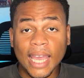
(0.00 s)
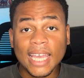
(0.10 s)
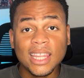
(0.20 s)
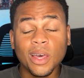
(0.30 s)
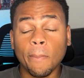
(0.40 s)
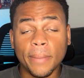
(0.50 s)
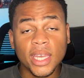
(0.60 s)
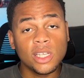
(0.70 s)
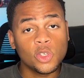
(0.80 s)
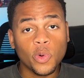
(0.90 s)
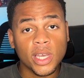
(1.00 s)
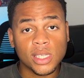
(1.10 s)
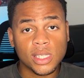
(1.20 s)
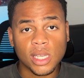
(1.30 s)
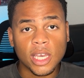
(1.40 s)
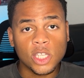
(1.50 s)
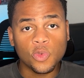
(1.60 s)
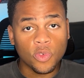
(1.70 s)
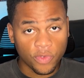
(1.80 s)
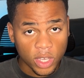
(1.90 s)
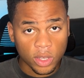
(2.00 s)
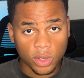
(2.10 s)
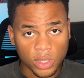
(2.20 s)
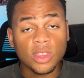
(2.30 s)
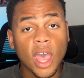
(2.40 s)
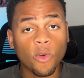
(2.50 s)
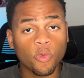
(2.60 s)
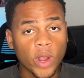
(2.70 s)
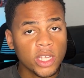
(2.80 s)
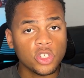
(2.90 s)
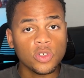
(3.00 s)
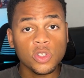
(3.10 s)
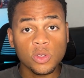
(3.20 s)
In the big twist, it's revealed that Rachel's